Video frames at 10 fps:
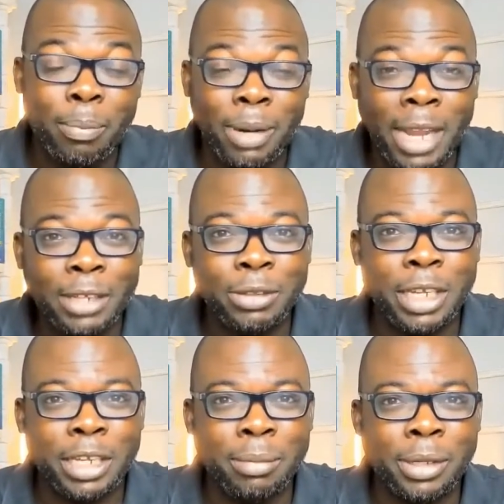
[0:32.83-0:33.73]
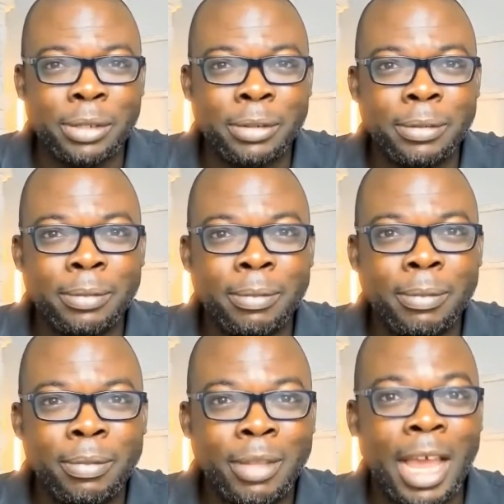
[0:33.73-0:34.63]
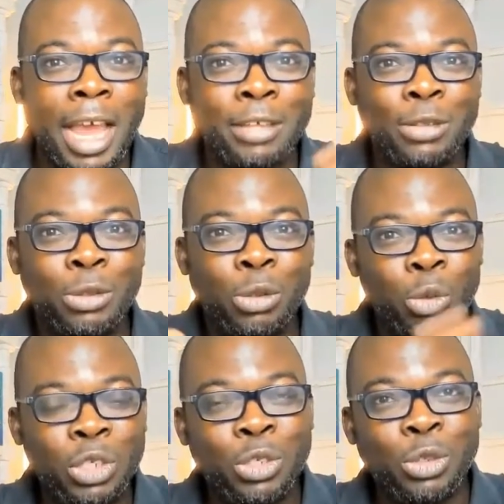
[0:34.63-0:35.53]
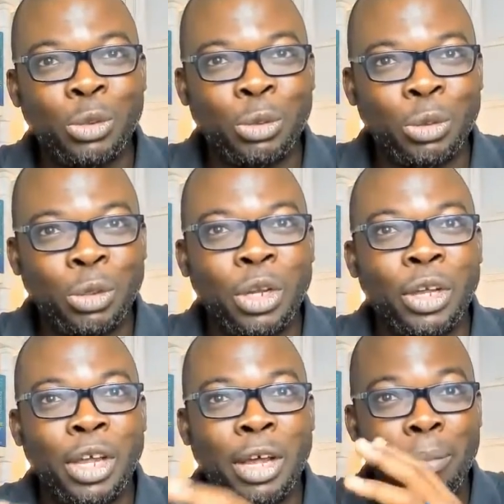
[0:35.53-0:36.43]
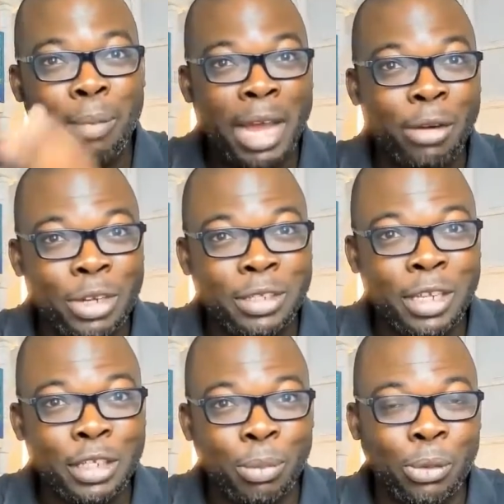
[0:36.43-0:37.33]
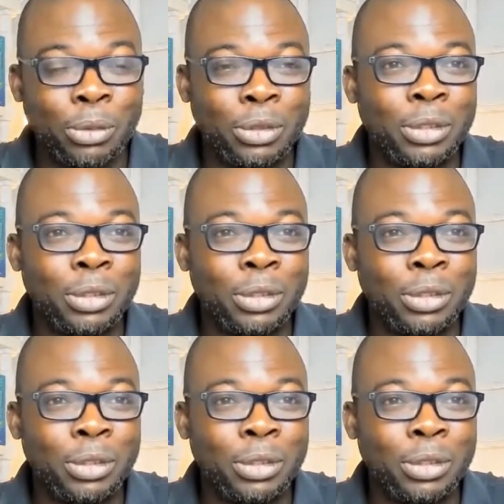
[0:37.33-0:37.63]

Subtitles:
replied to the email, I switched to my research mode.